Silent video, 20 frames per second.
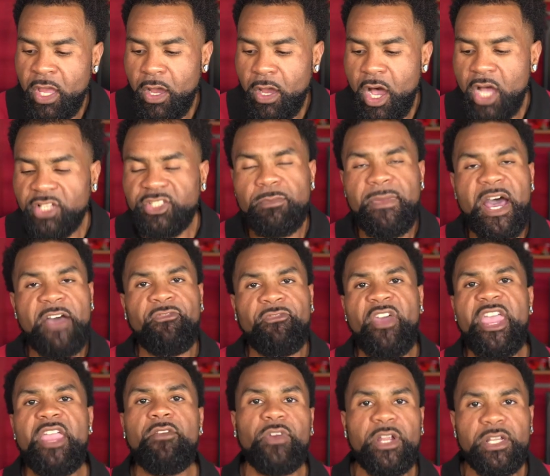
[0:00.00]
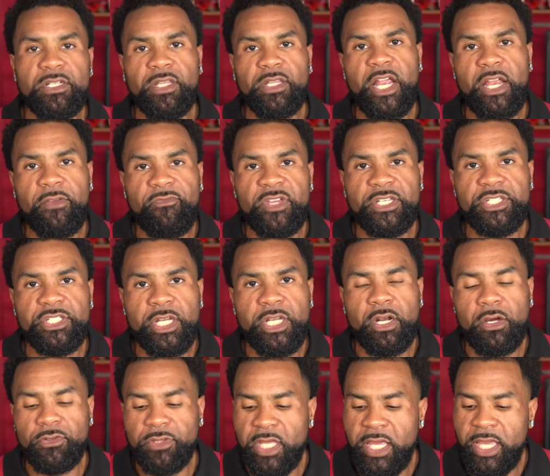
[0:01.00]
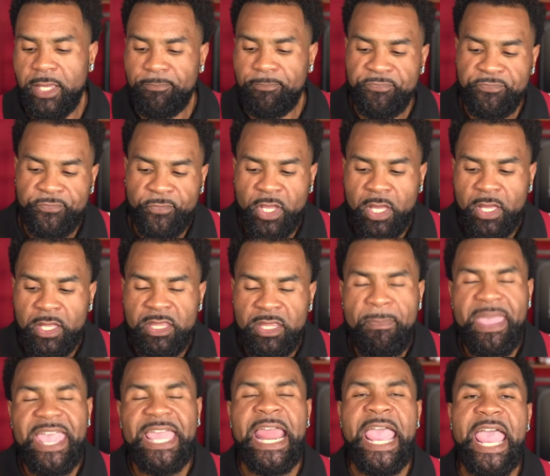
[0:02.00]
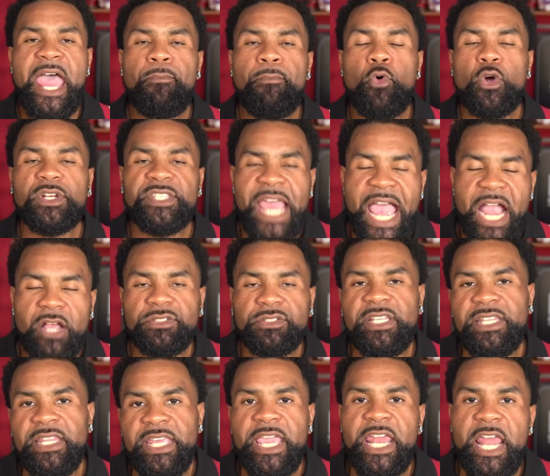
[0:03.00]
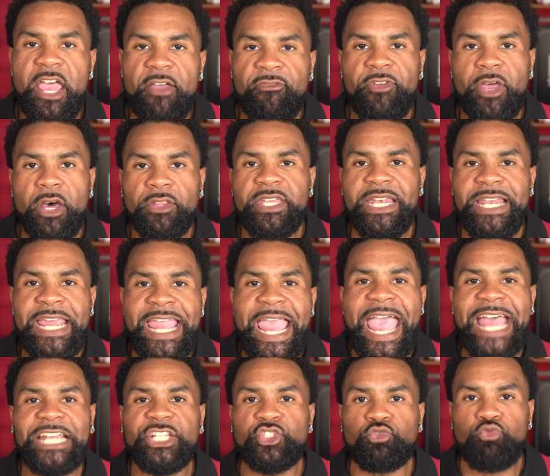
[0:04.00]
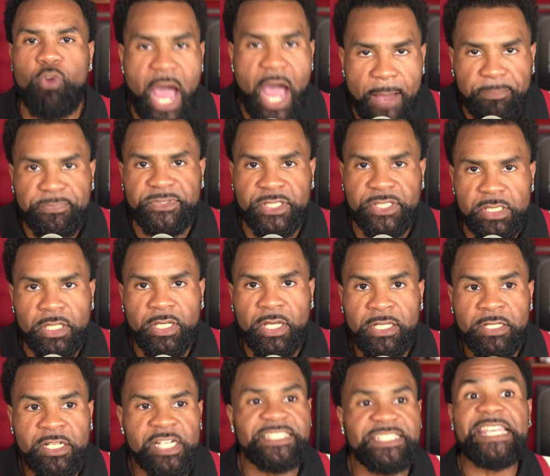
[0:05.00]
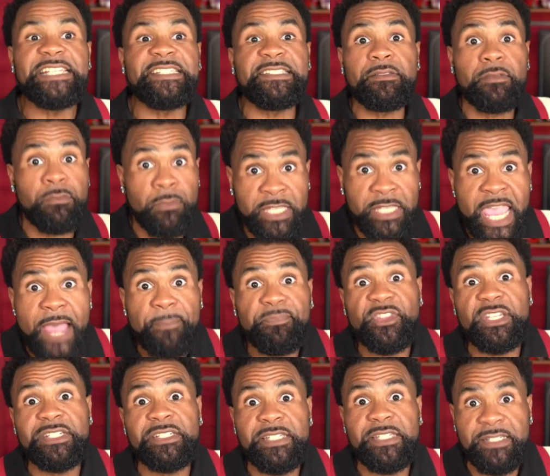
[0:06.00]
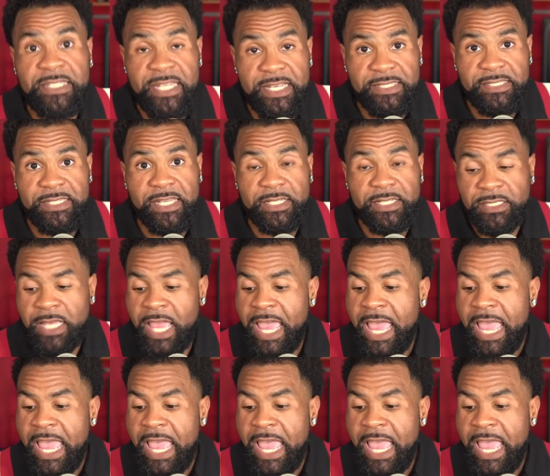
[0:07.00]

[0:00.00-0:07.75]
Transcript: Also, my favorite Larry Fitzgerald thing. The man had more tackles in the N F L than he had drops because they kept the statistics.